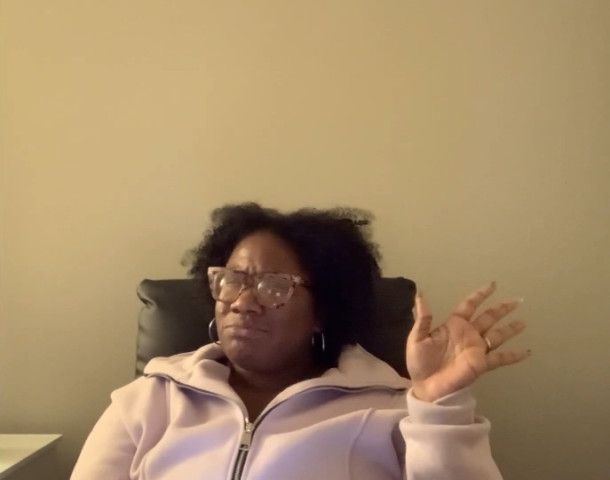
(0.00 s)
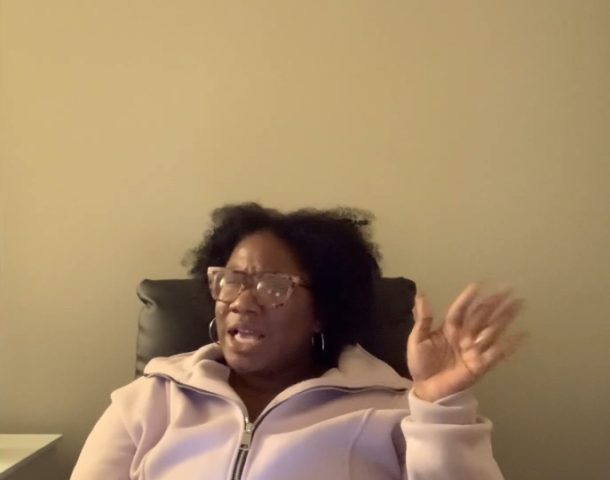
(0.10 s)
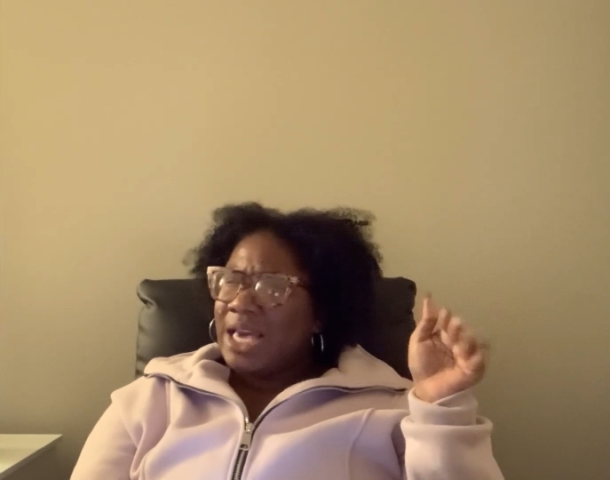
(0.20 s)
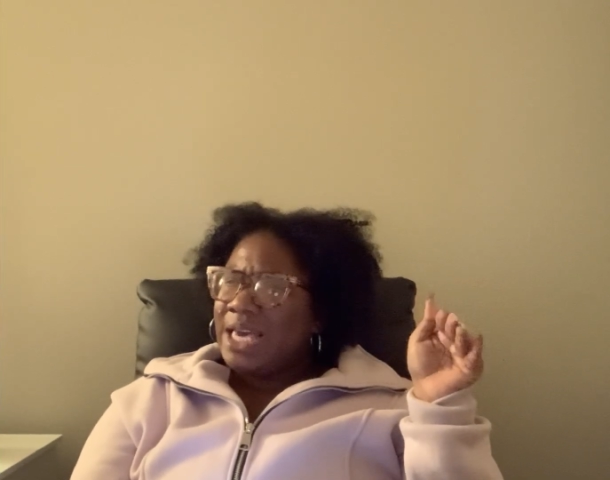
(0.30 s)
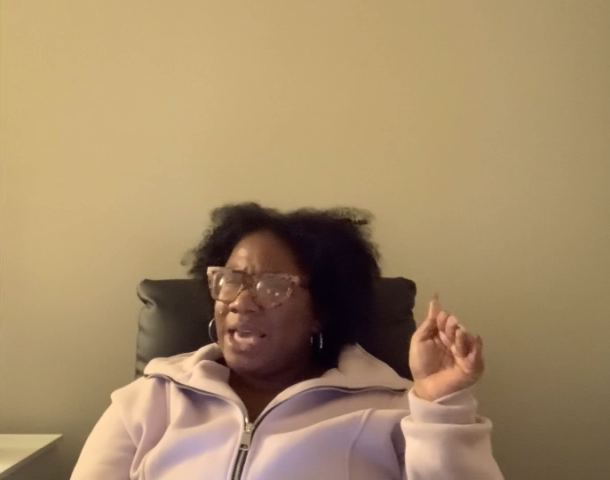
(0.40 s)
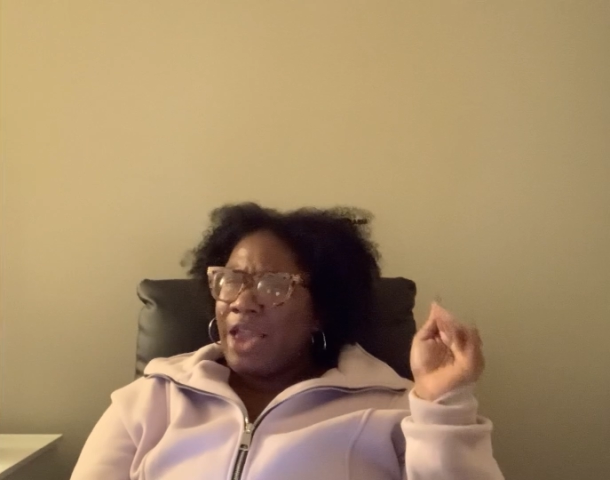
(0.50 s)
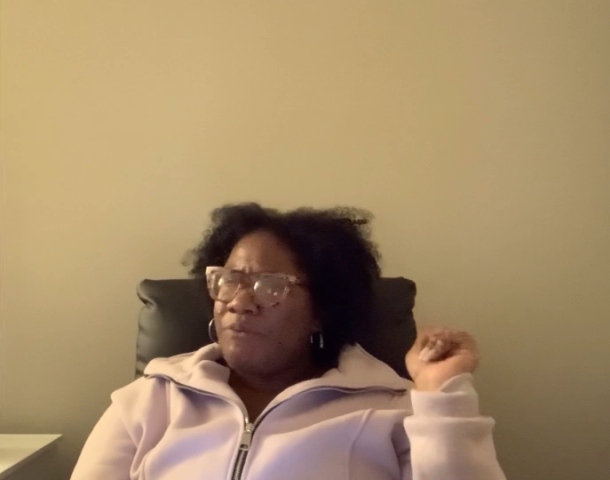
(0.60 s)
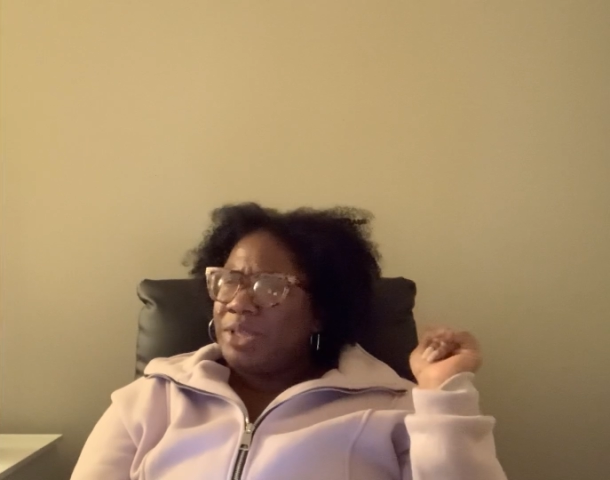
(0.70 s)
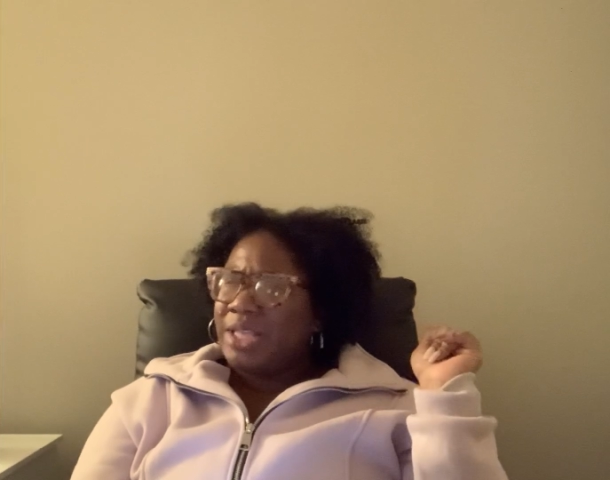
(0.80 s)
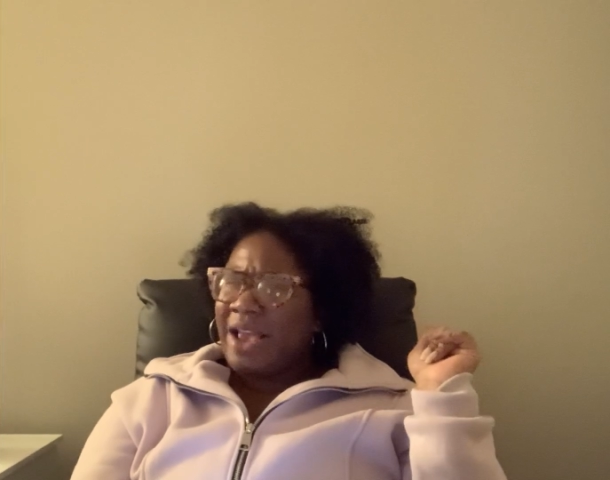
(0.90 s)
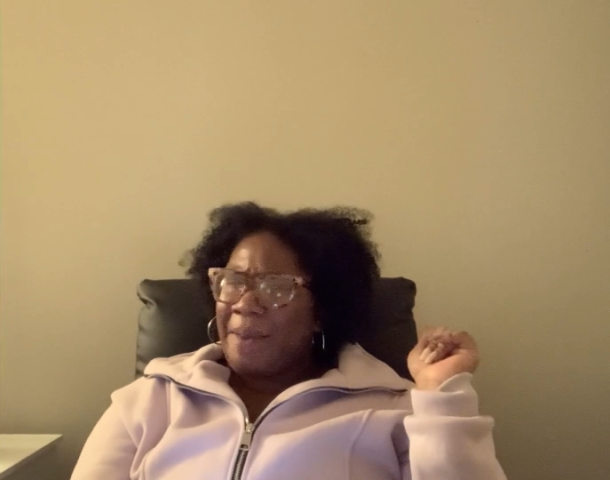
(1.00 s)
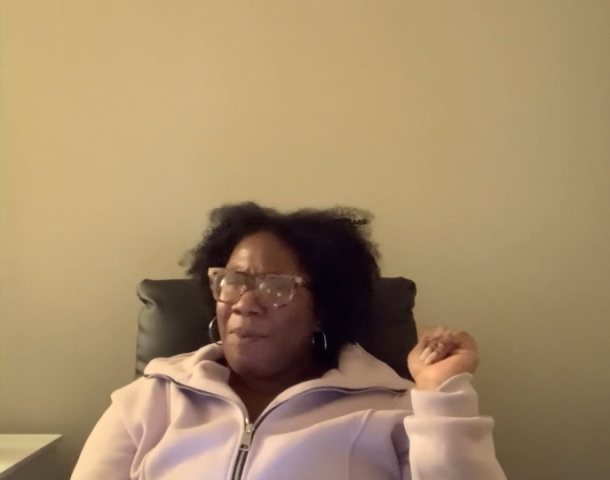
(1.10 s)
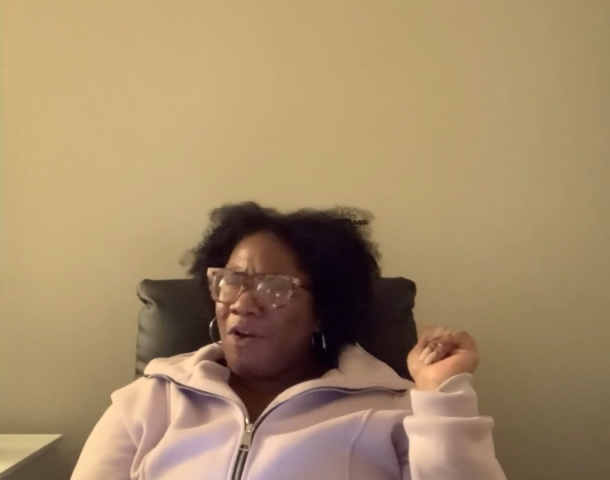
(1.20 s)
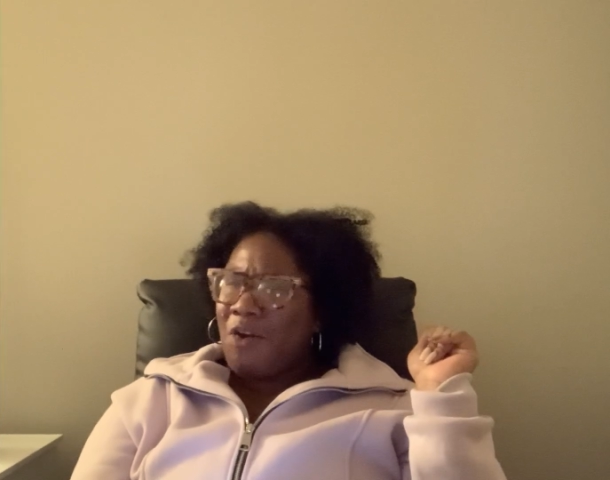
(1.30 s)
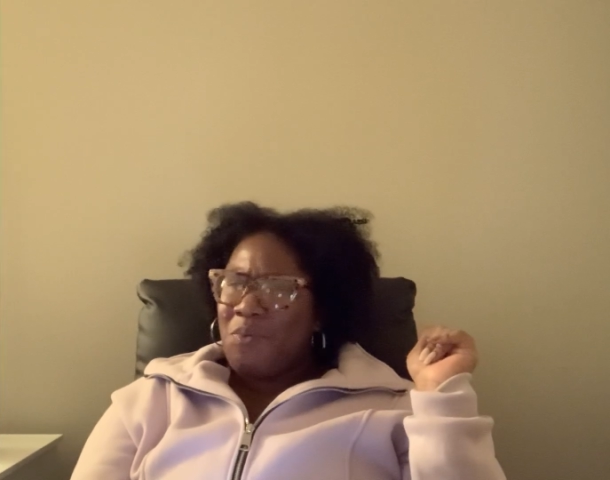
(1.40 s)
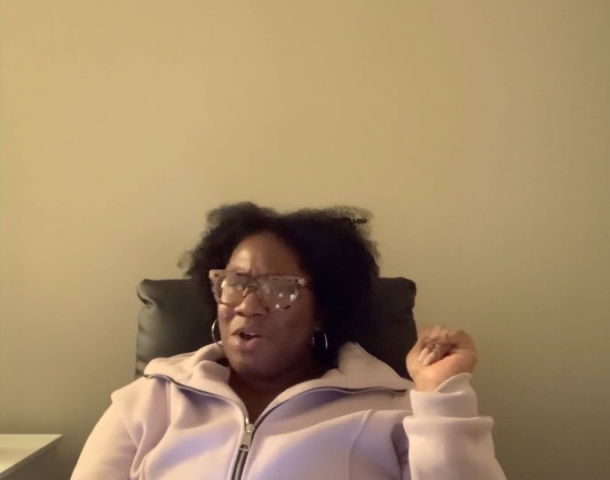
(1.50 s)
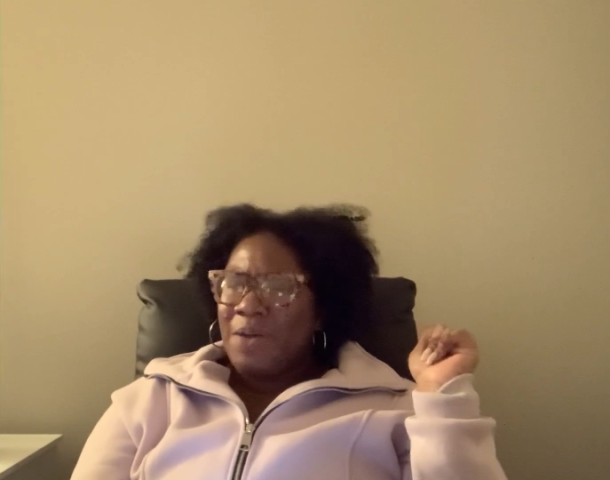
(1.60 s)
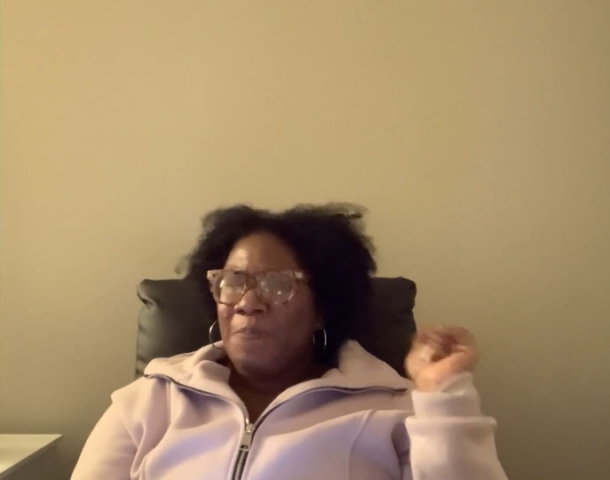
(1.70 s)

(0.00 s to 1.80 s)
hit everything in part 1.